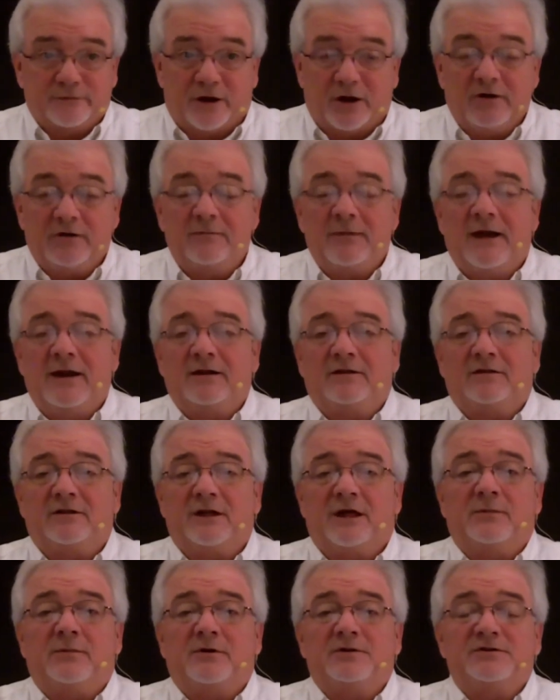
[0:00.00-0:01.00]

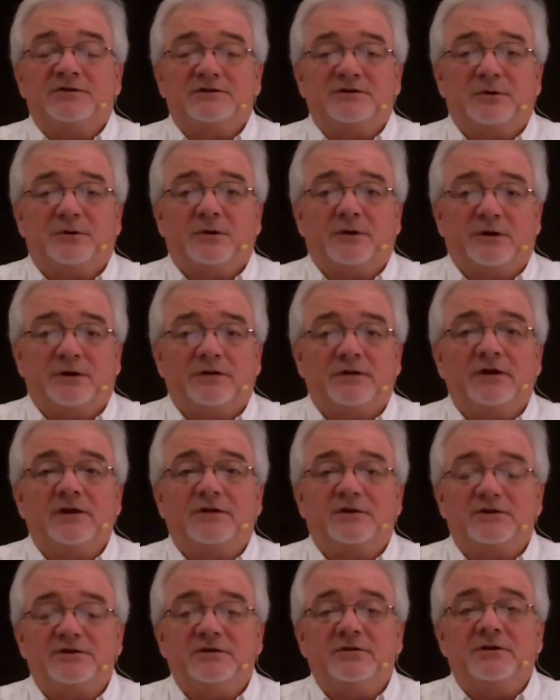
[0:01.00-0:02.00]
automatically that person is going to
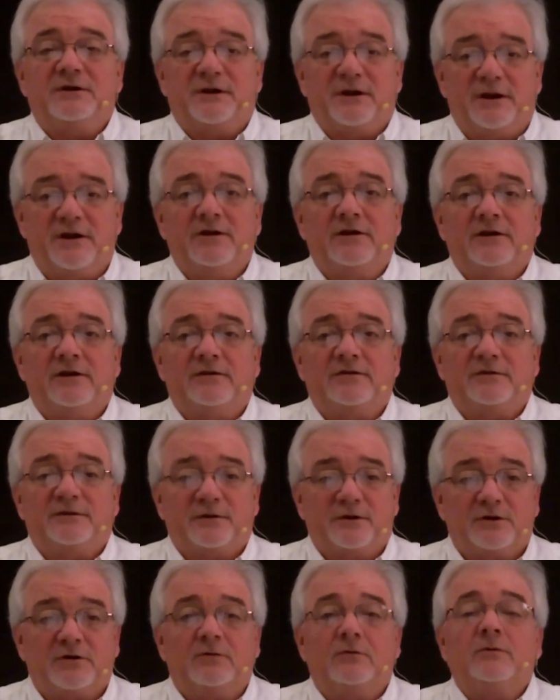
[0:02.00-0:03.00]
think that you didn't hear it, so
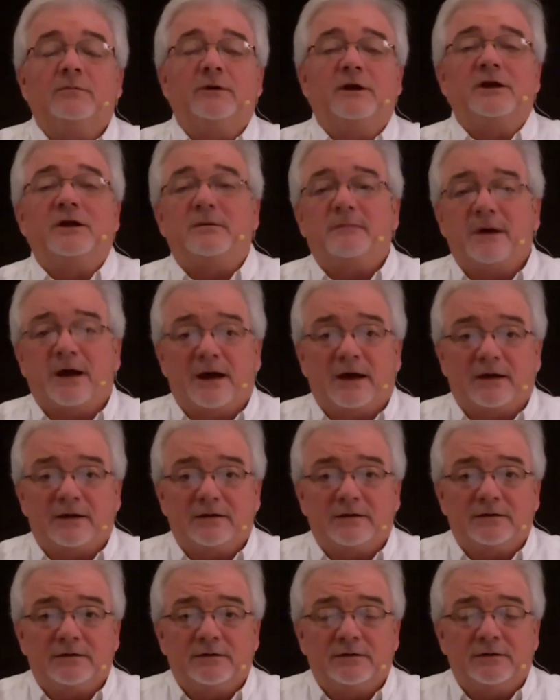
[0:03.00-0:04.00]
they're going to repeat it back.
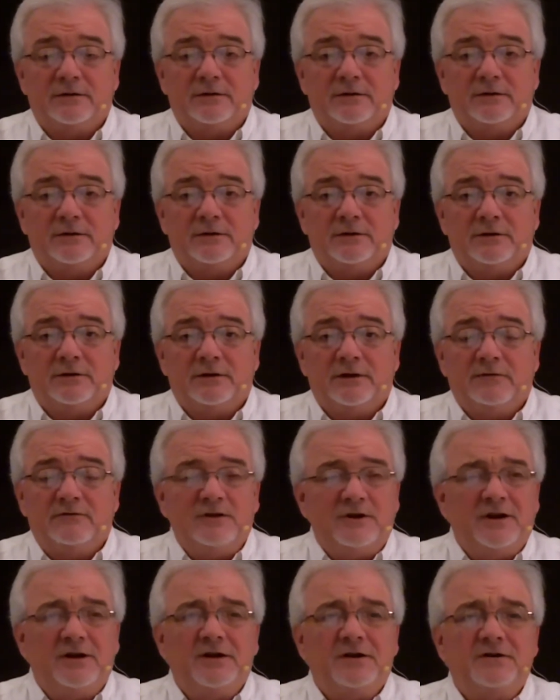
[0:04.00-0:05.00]
If
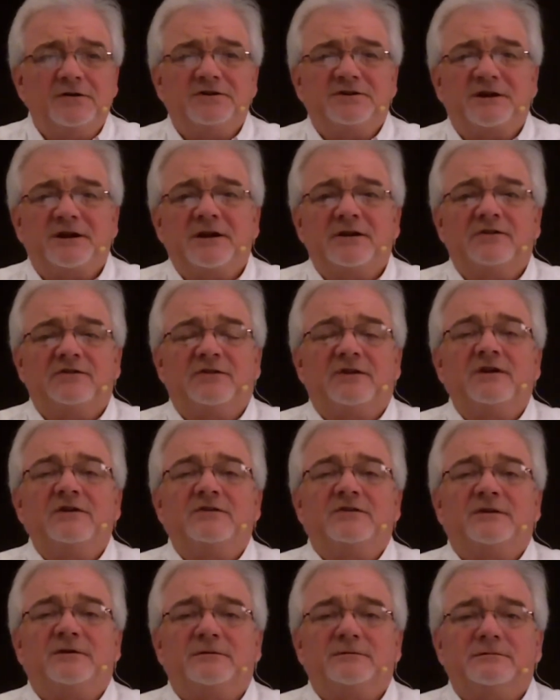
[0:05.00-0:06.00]
you didn't understand, say
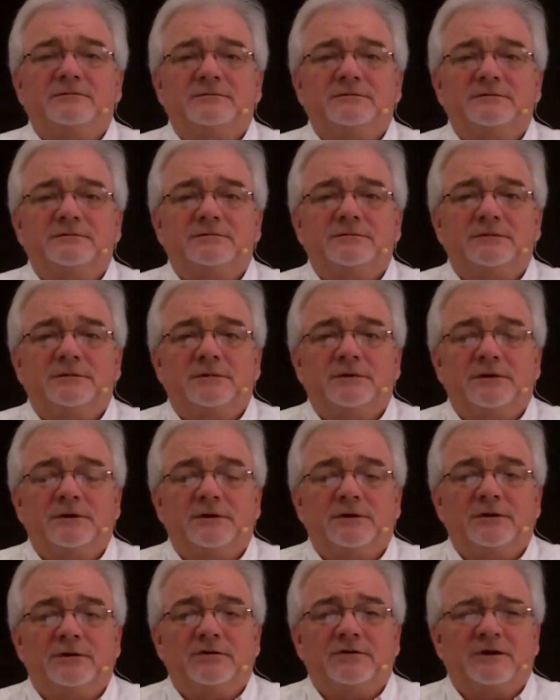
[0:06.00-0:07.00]
so.
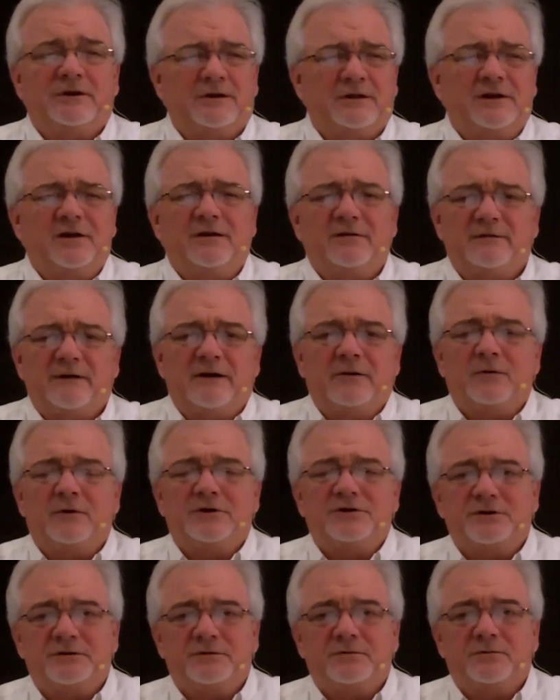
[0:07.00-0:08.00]
Say, clarify
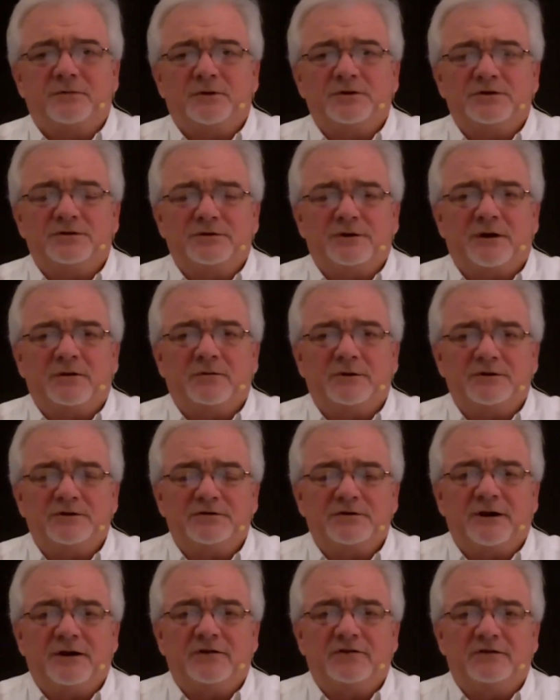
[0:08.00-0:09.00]
what you're
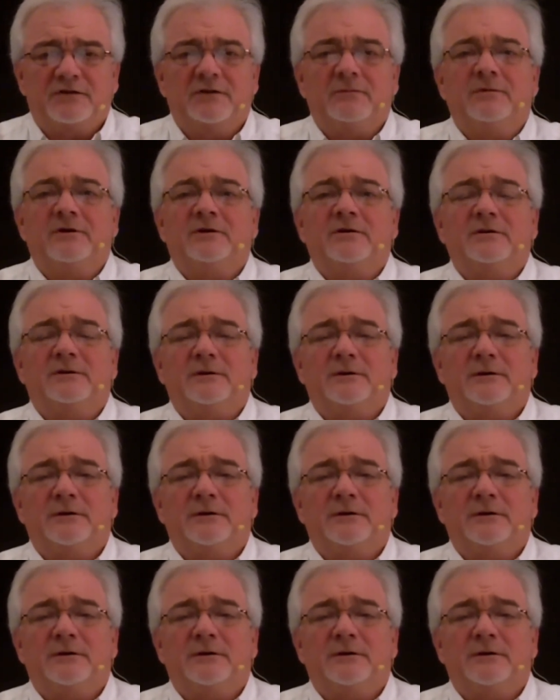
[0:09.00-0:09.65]
trying to send me.